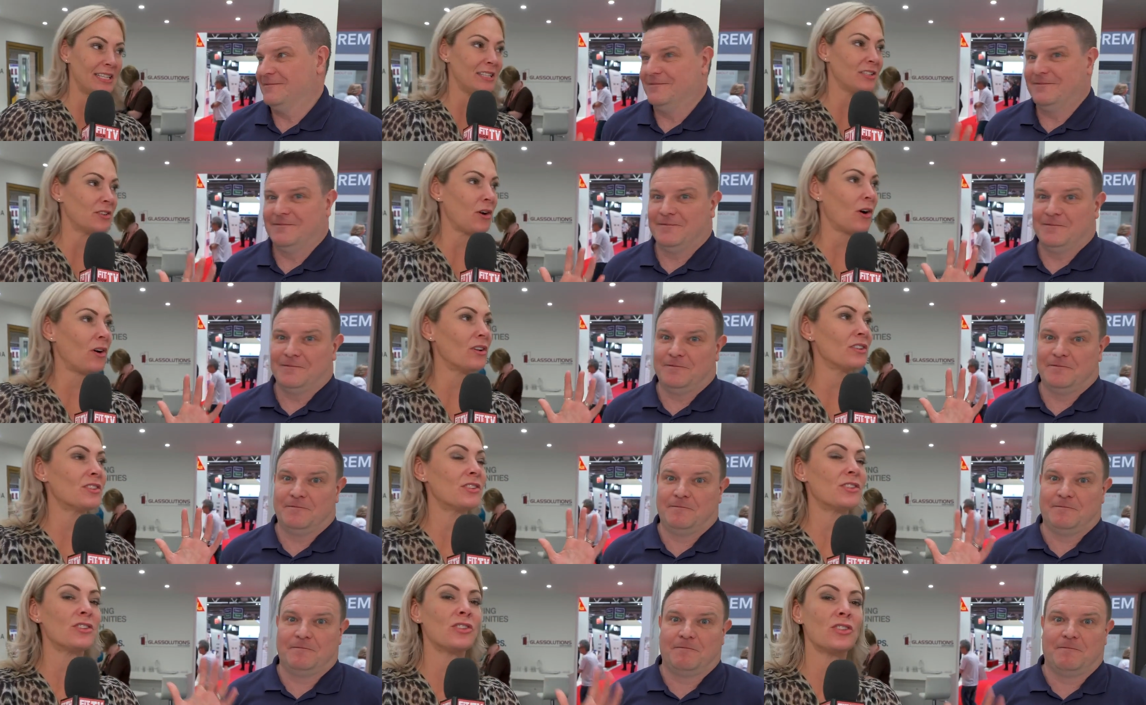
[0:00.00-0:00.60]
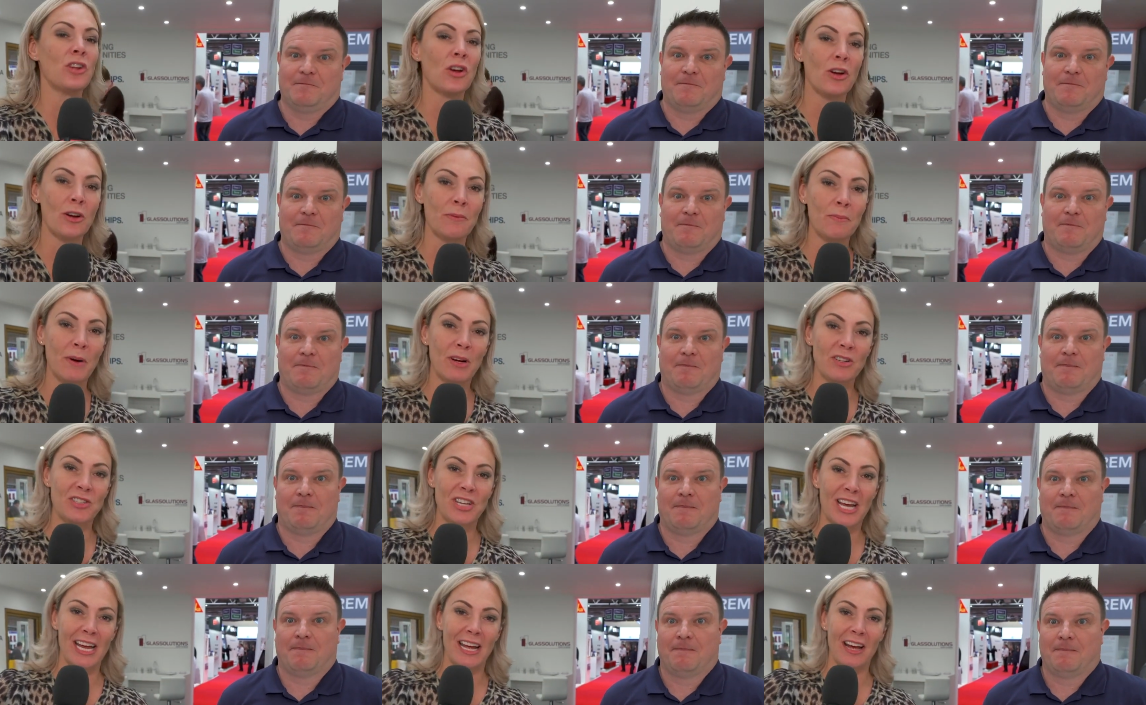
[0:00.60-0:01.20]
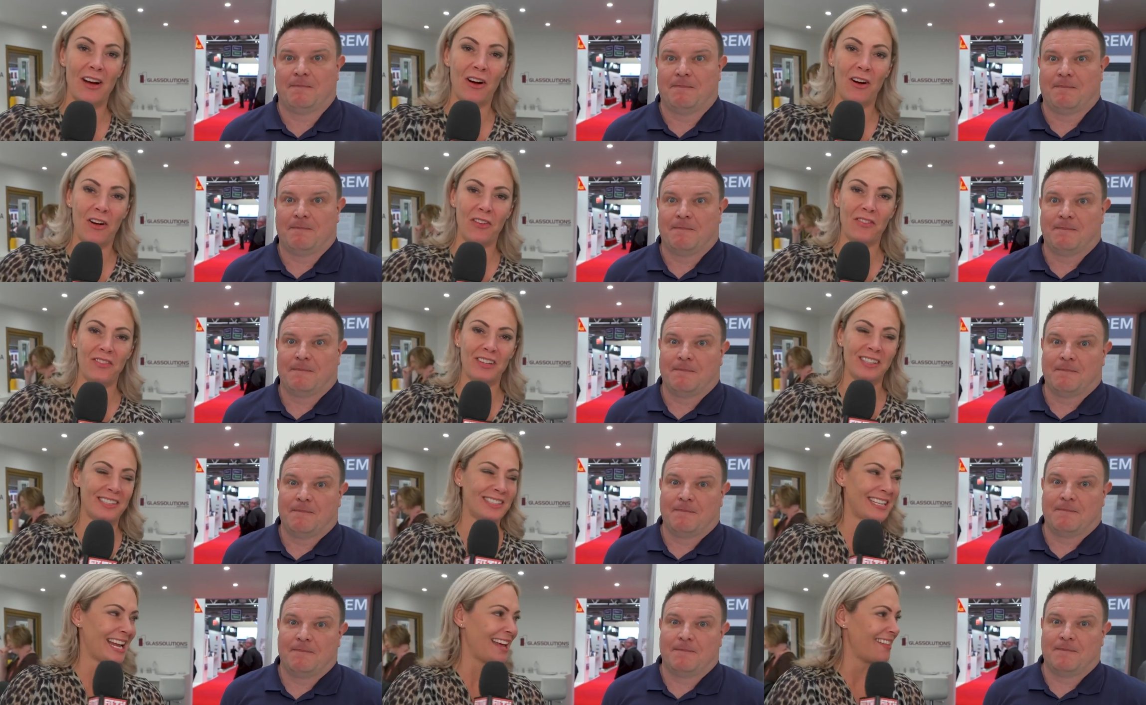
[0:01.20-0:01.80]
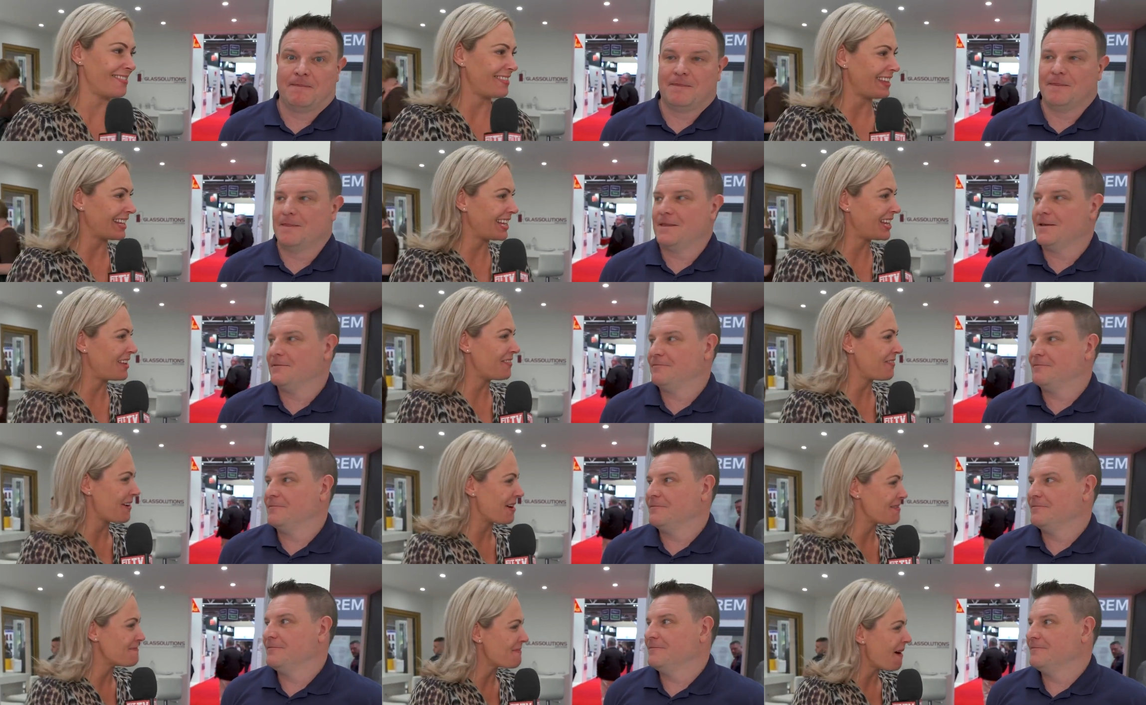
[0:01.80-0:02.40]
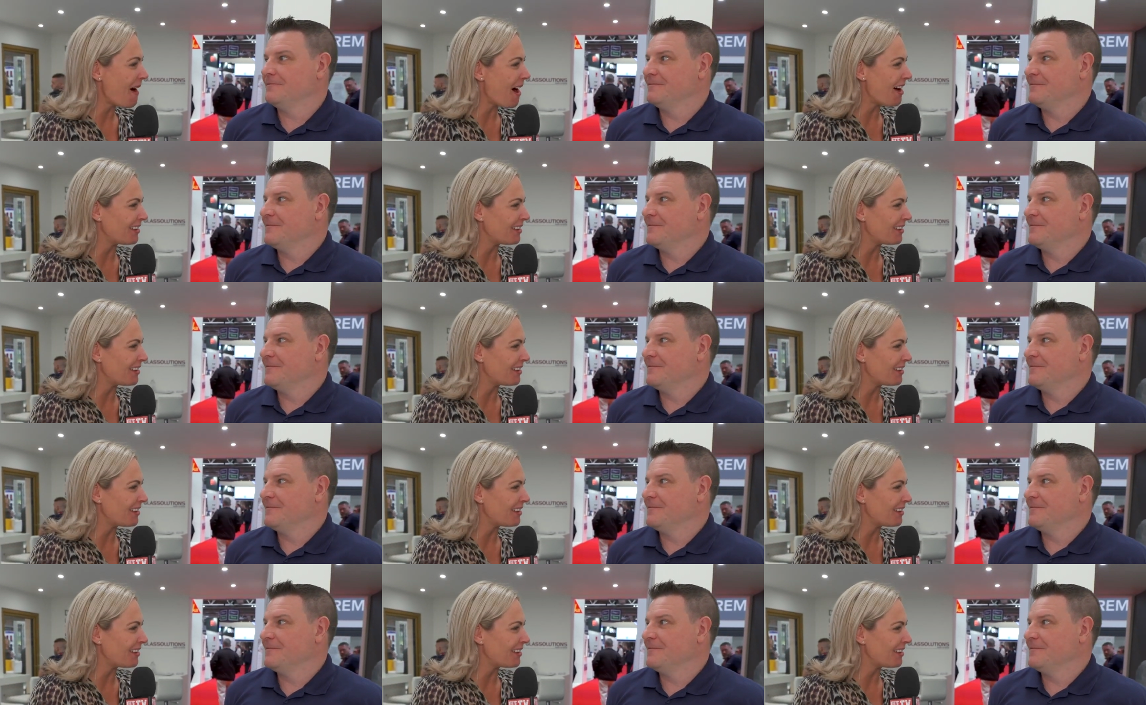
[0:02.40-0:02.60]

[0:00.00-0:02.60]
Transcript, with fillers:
Speaker 1: he's got so much here on the stand. Thank you very